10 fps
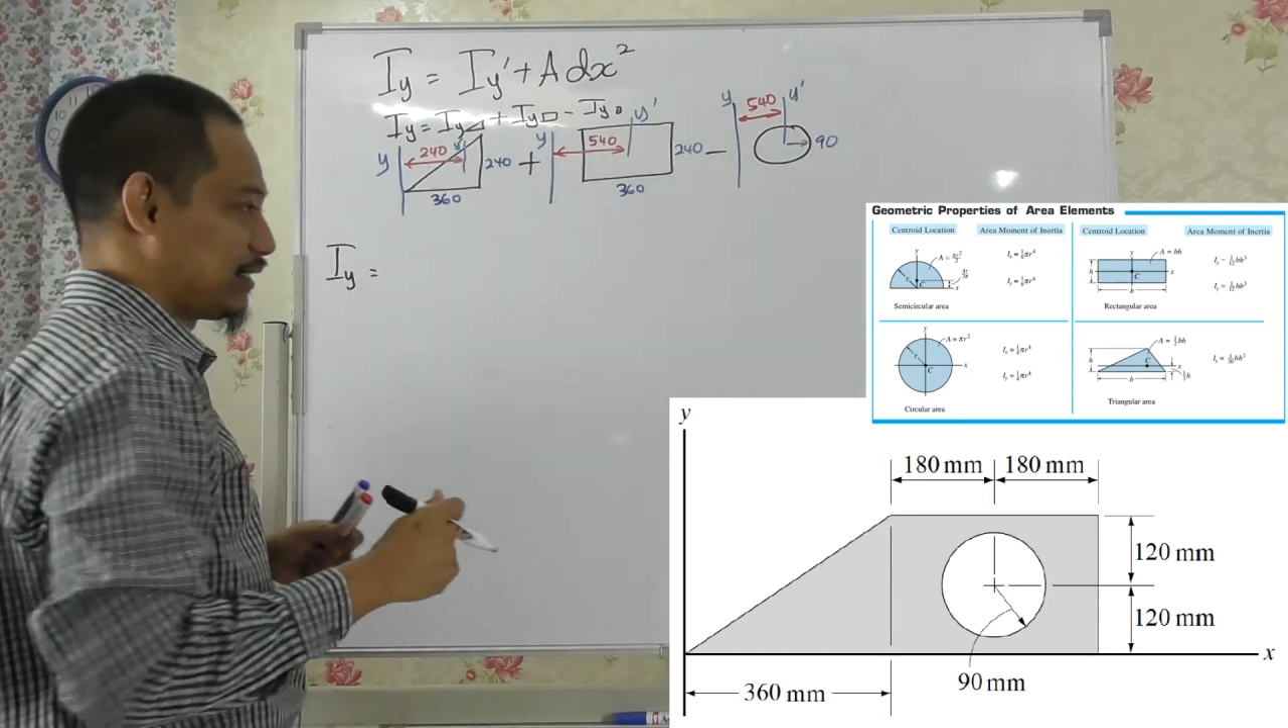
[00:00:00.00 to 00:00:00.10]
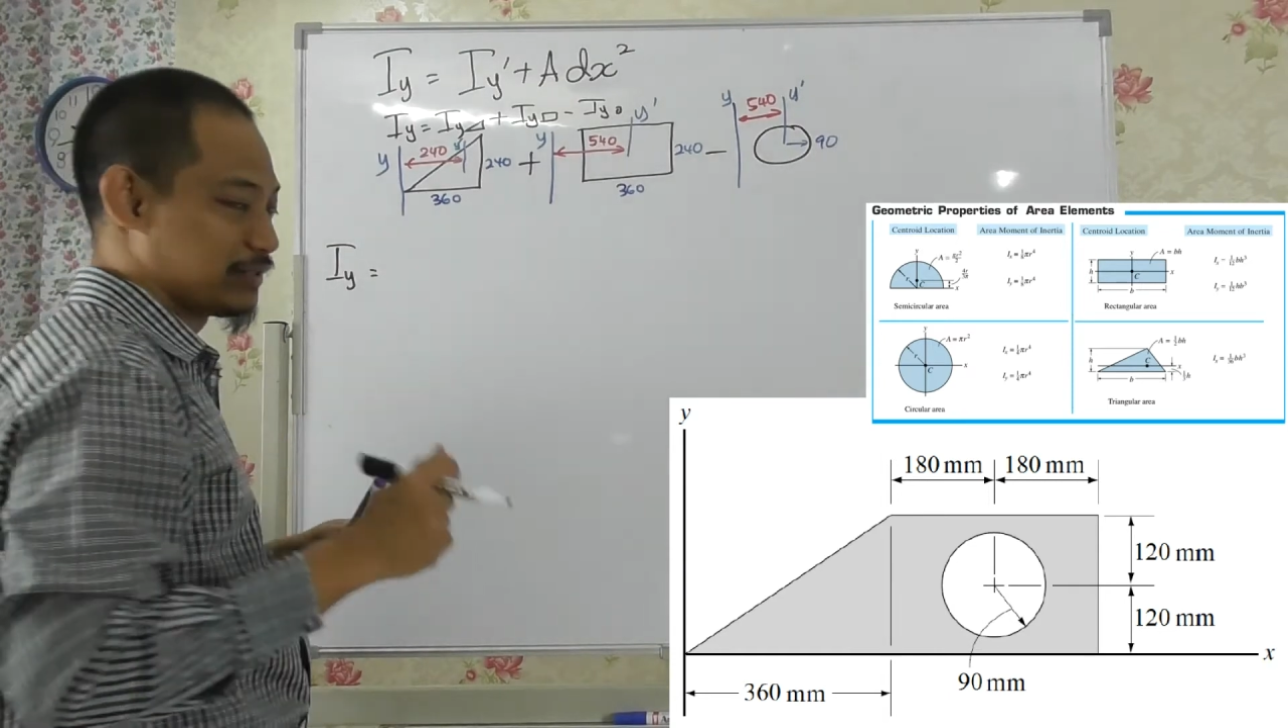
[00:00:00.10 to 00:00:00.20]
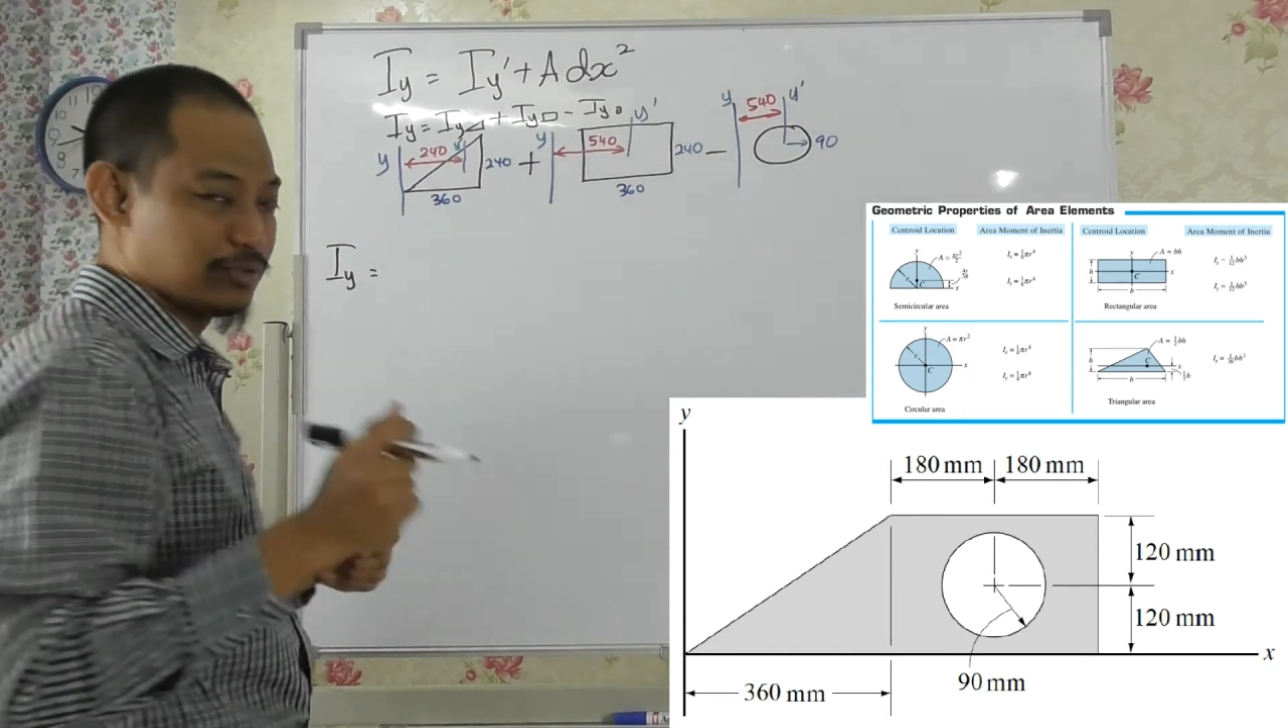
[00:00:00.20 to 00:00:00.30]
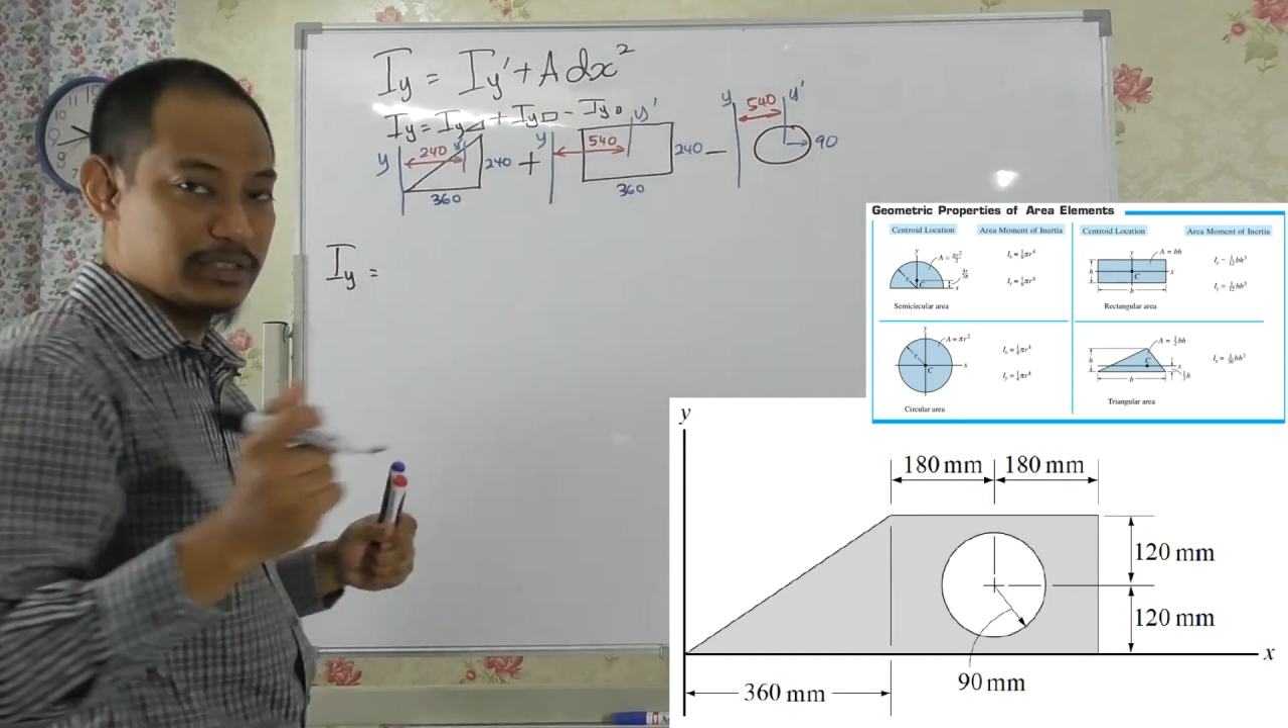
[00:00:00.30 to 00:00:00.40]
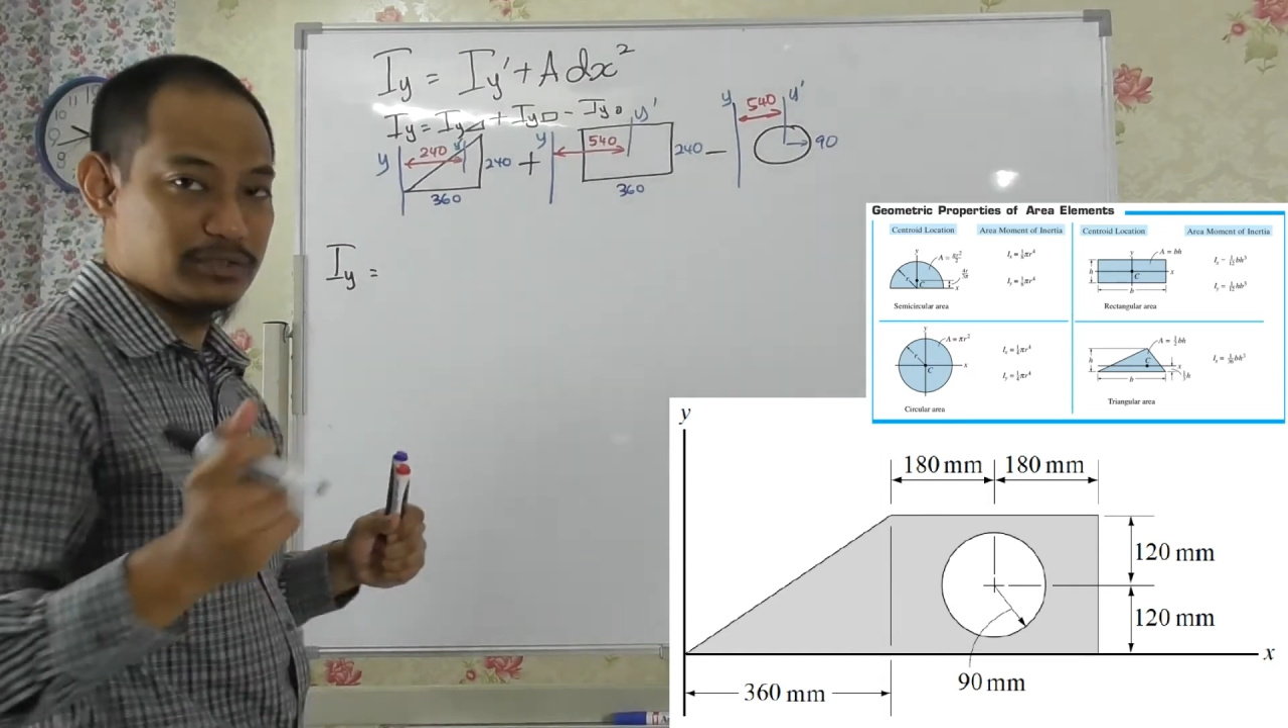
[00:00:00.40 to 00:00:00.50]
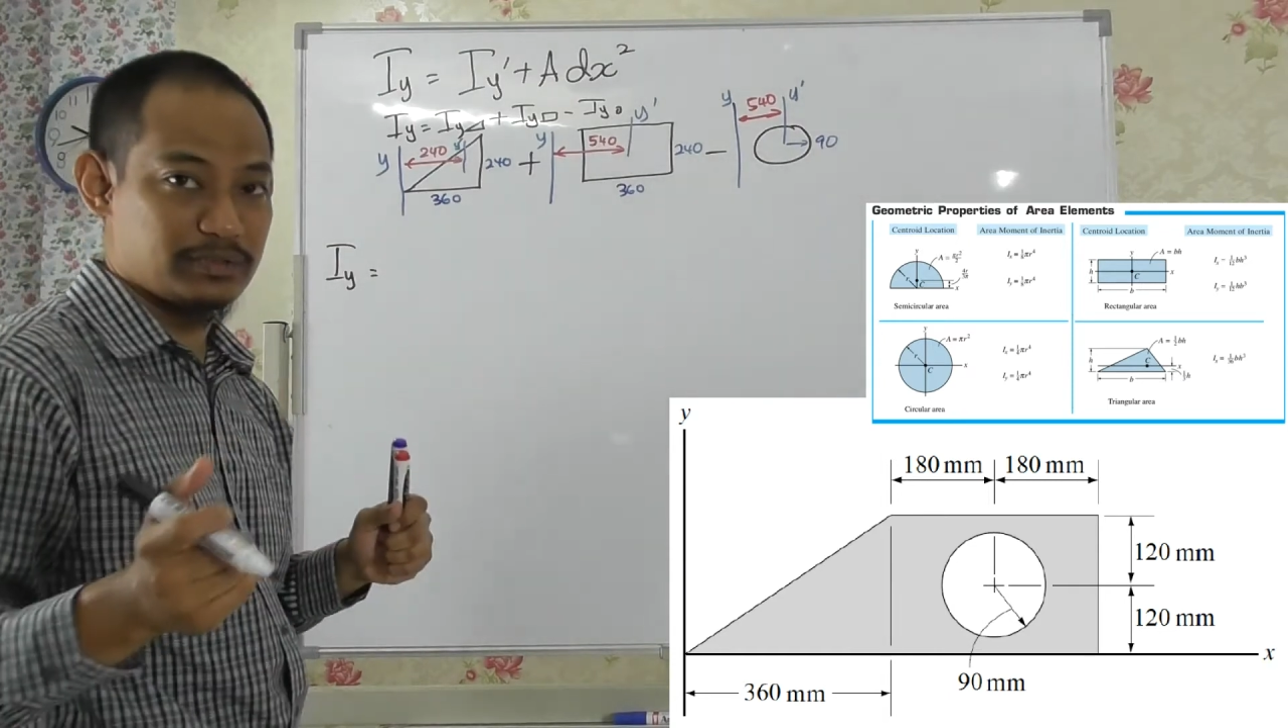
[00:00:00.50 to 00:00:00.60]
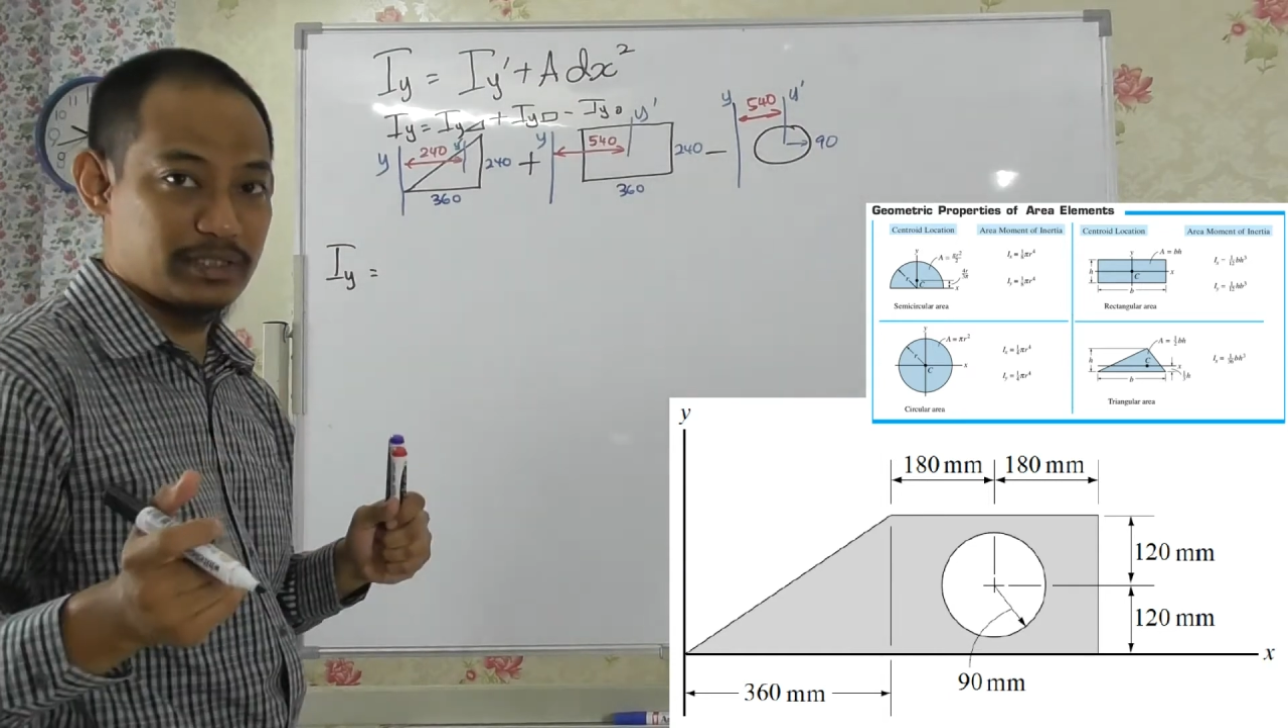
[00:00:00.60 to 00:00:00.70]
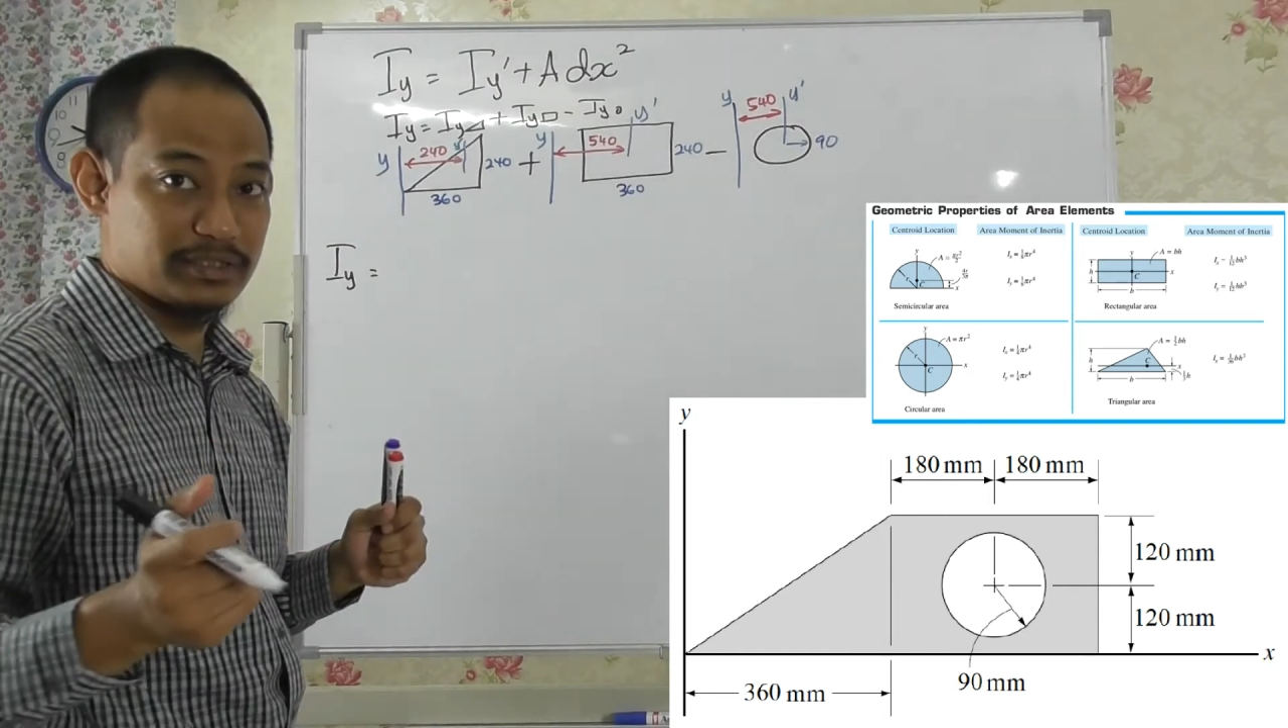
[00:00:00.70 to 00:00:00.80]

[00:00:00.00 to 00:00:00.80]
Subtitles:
as long as you get